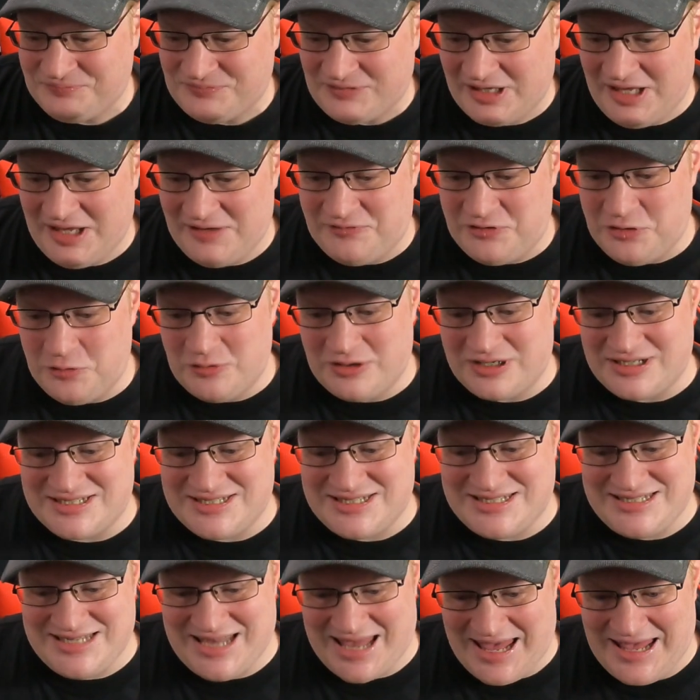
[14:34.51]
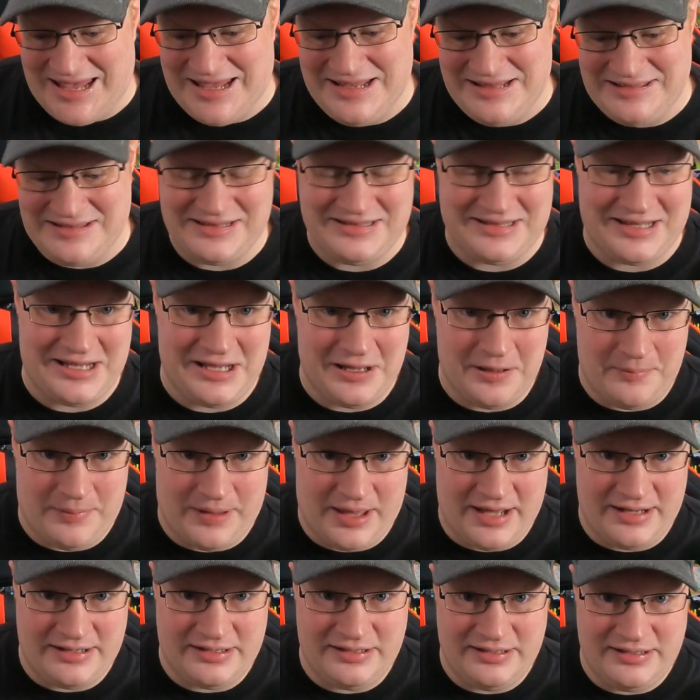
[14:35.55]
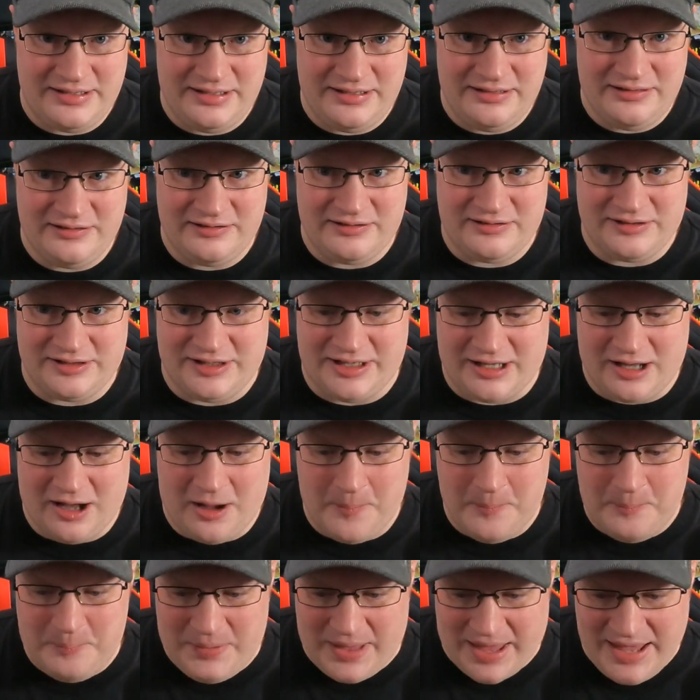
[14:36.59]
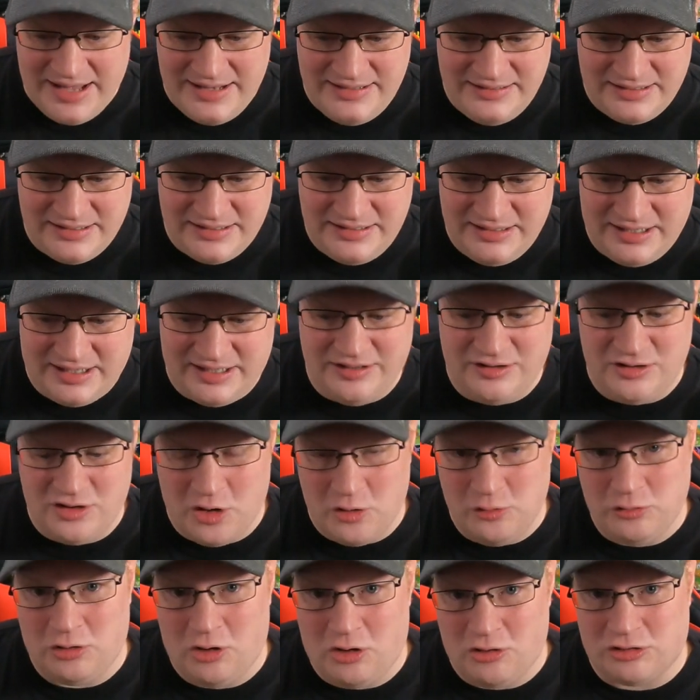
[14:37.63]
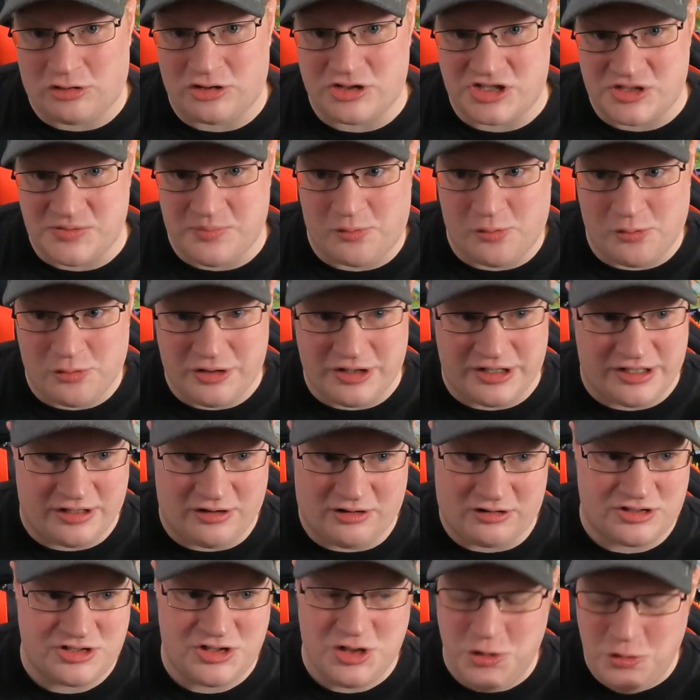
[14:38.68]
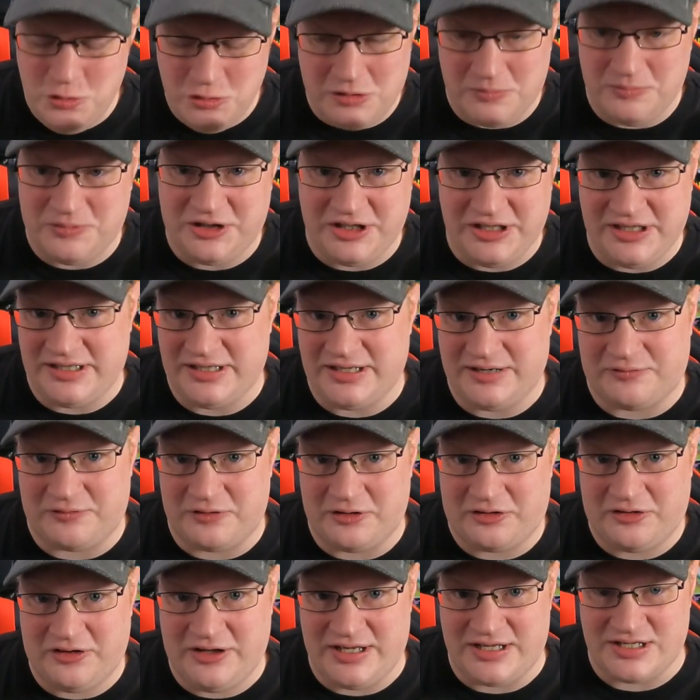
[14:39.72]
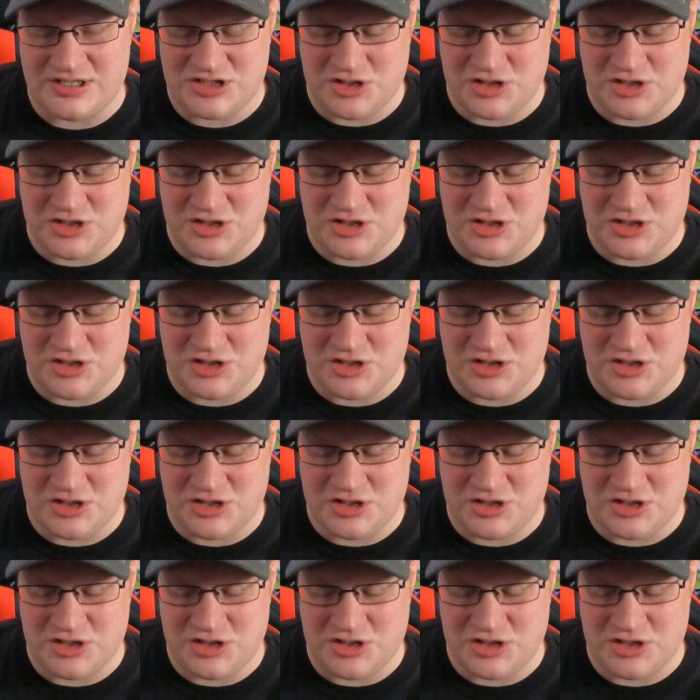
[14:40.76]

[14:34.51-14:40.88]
If you want to say that they abandoned it, like, abandoned and no longer supporting are two completely different things.